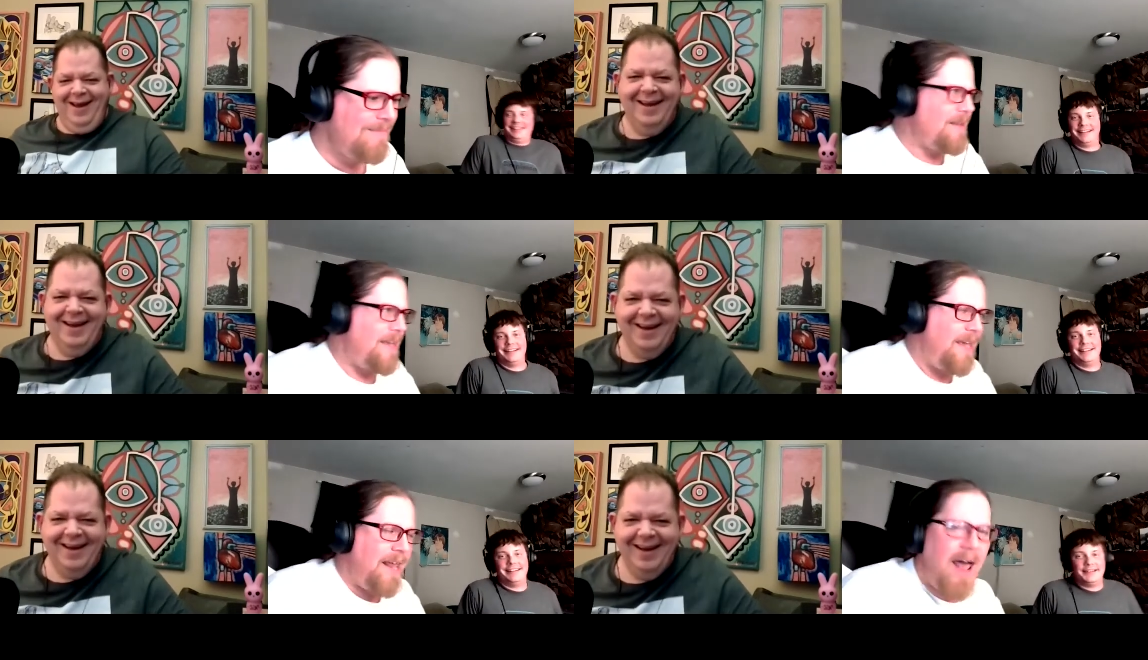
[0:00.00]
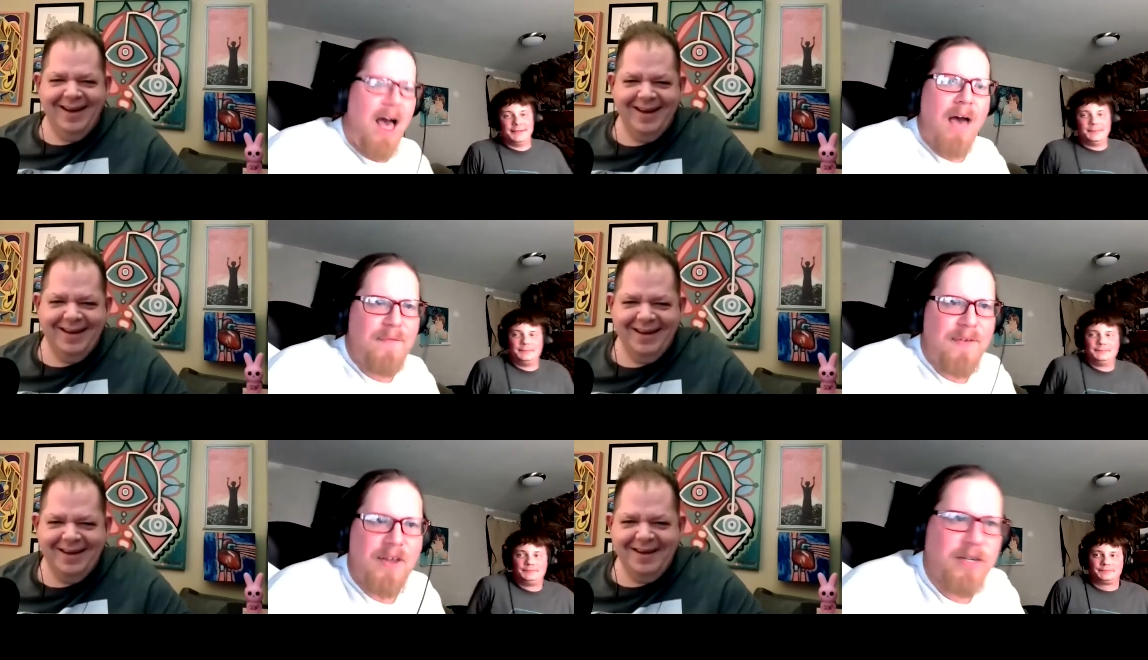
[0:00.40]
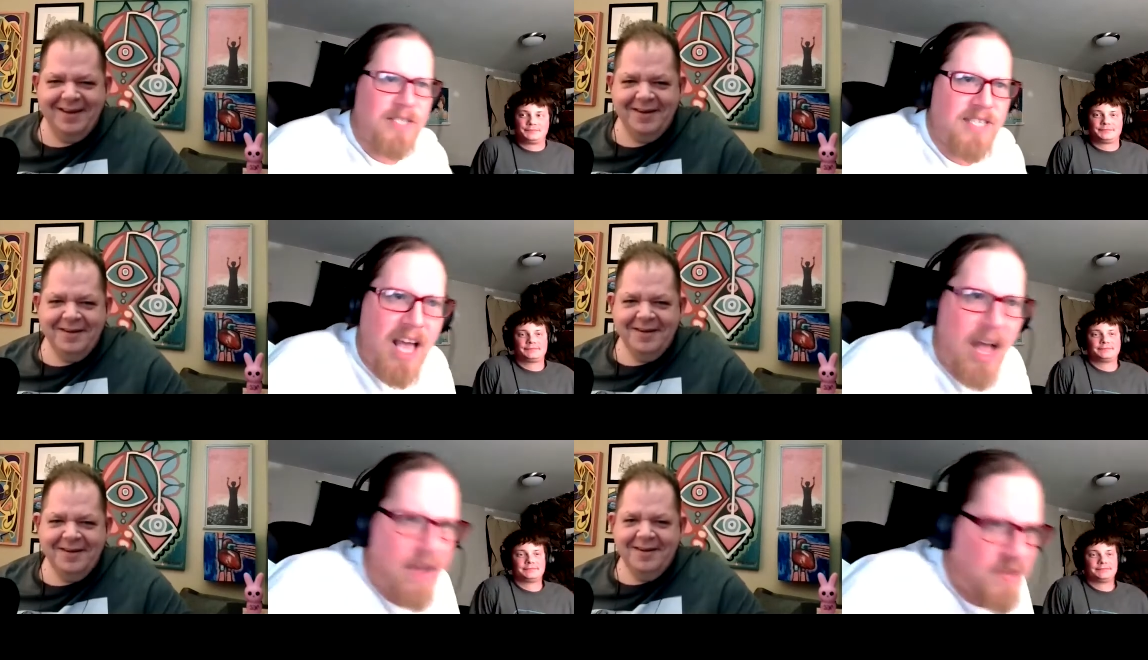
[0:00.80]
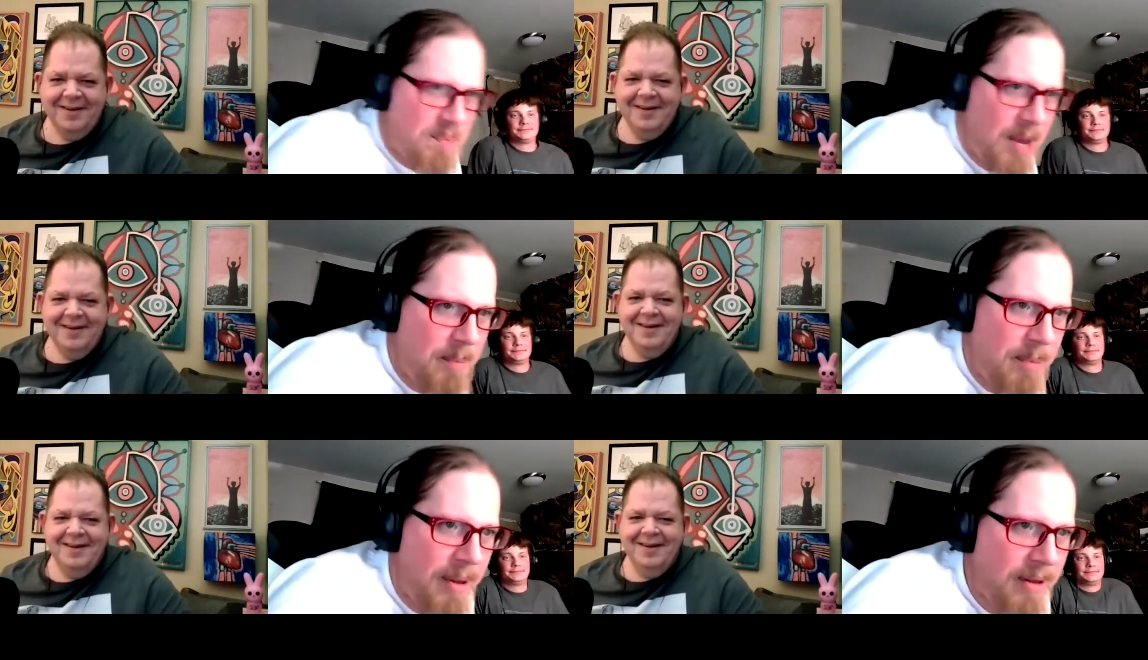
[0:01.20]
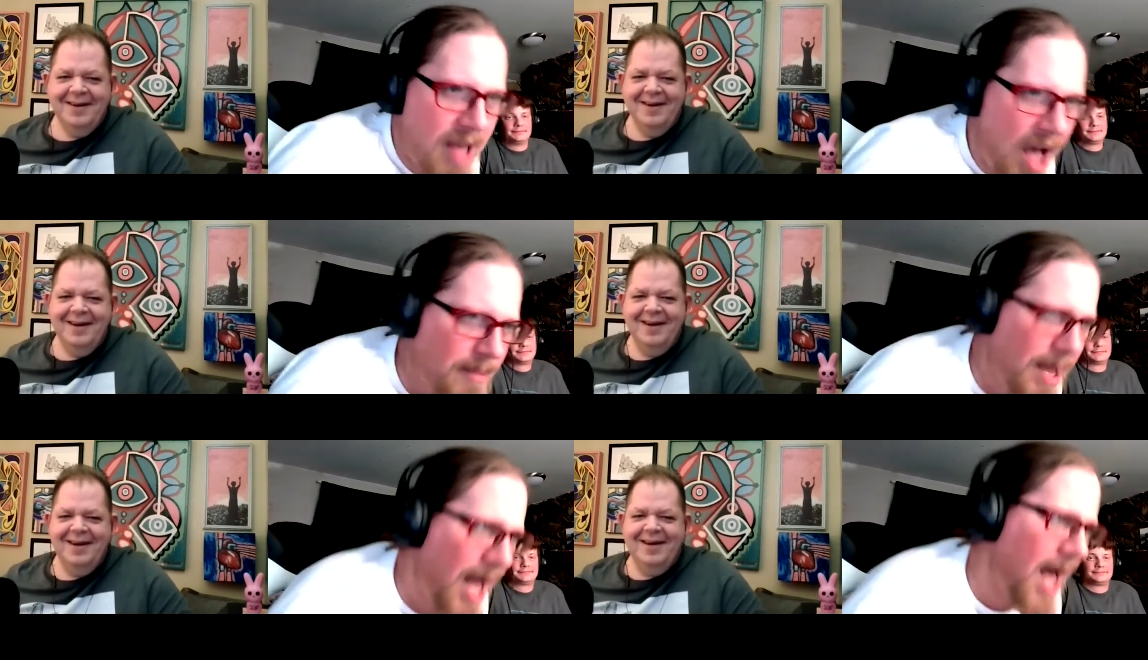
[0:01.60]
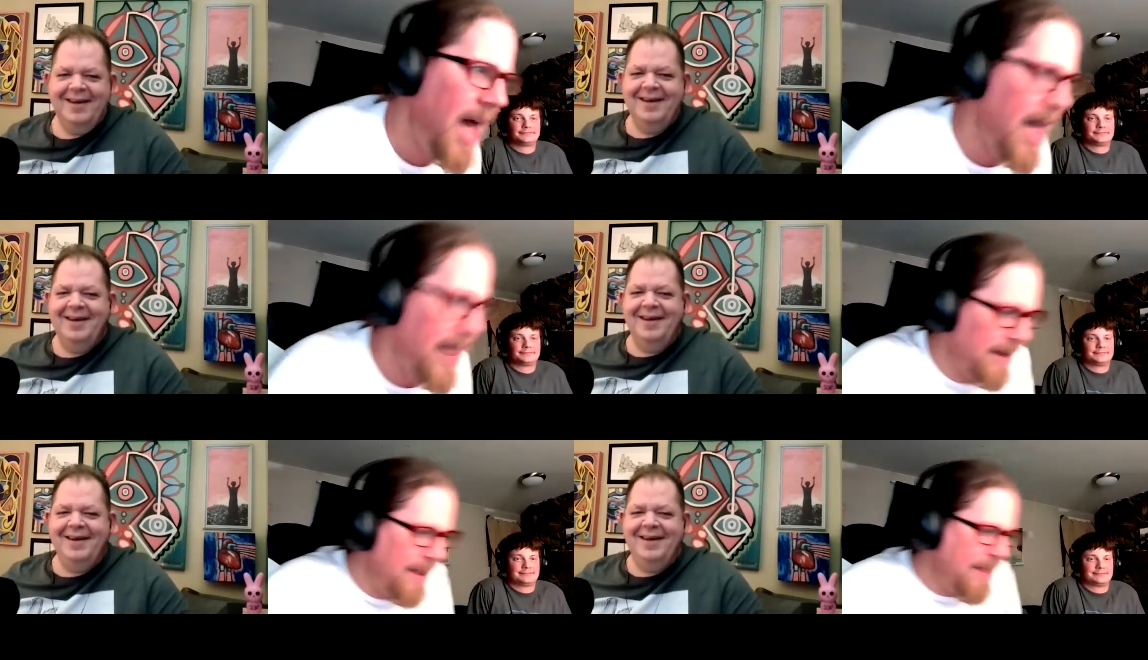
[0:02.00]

Speaker 1: Get off of yourselves, people. Come on.